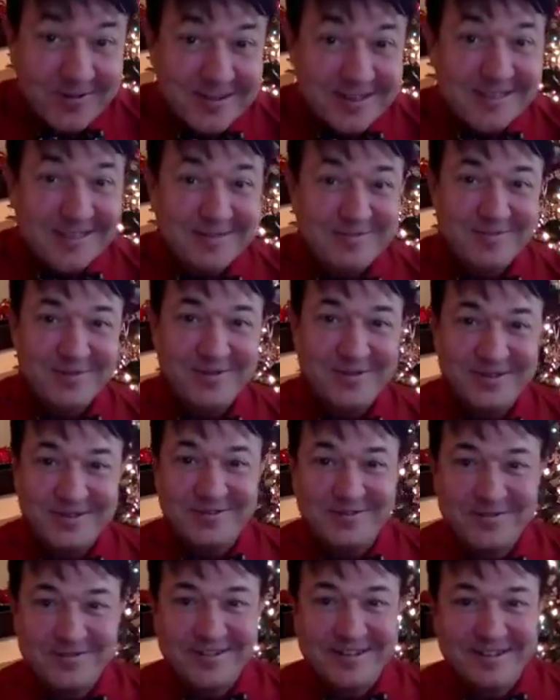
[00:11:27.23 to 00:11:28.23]
with
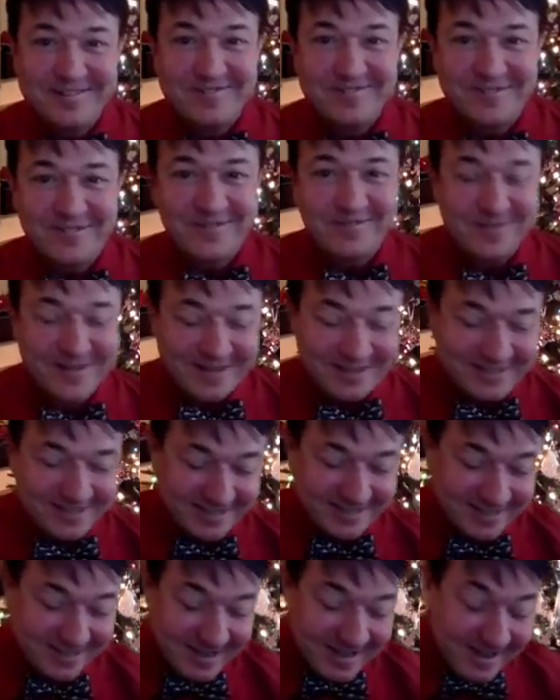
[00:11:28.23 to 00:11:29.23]
spiritual
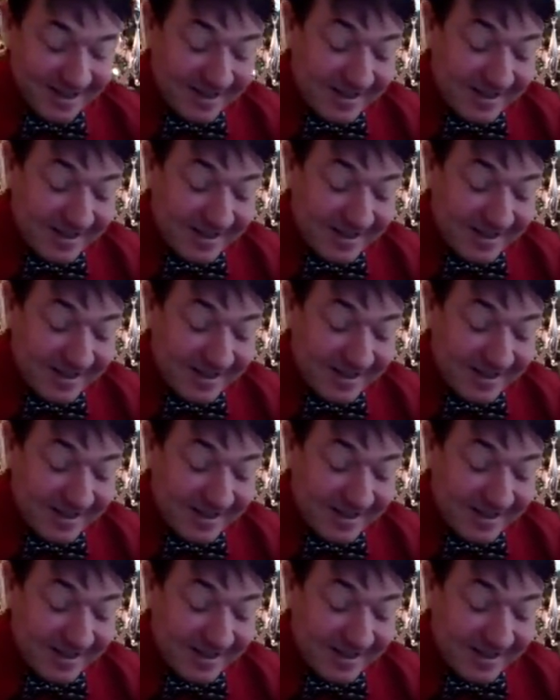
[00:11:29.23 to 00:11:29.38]
information